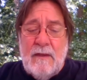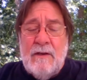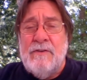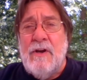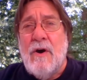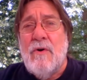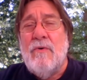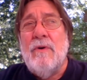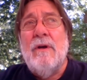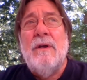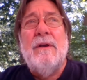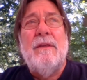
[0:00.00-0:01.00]
so
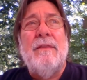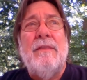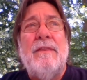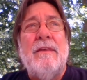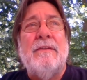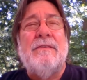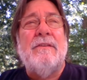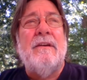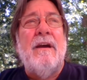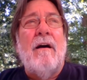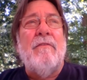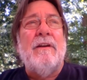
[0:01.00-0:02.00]
this
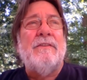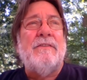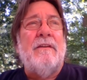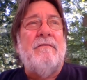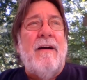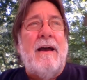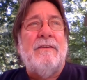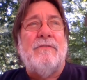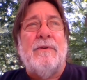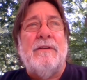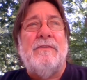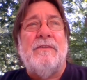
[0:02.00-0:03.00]
governance and
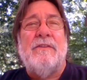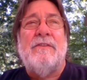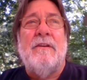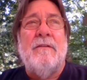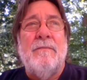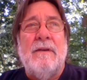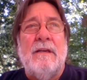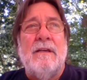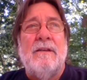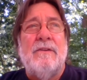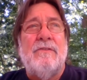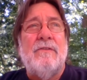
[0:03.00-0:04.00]
advisory system
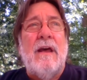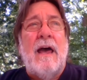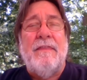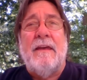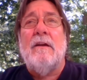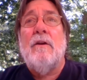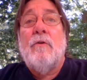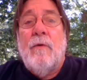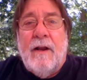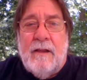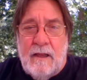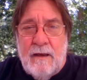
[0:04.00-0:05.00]
is, I think,
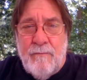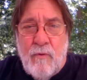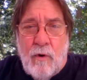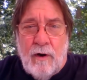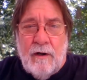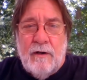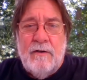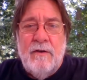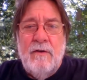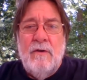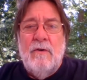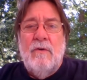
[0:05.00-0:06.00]
critically important.
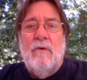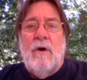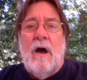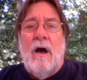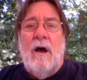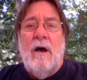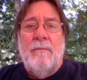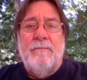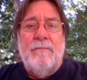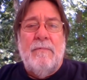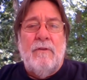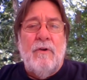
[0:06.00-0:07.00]
Uh,
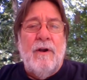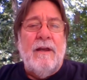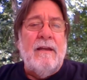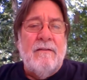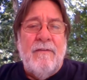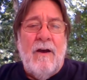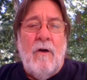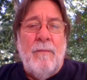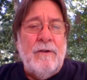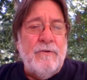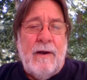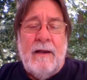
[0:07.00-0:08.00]
learning and
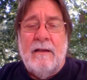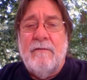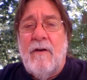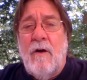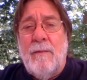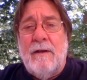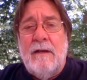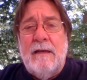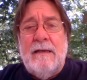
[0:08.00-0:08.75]
development, training and development